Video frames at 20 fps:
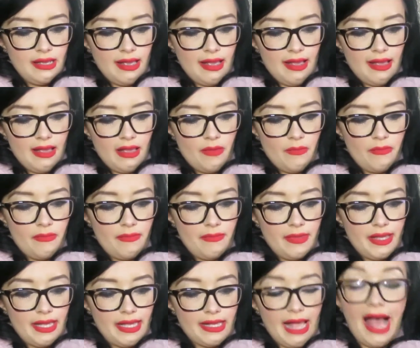
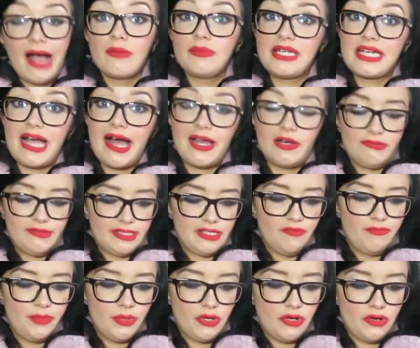how many calories
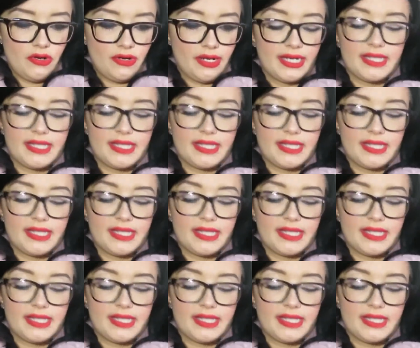I've burned,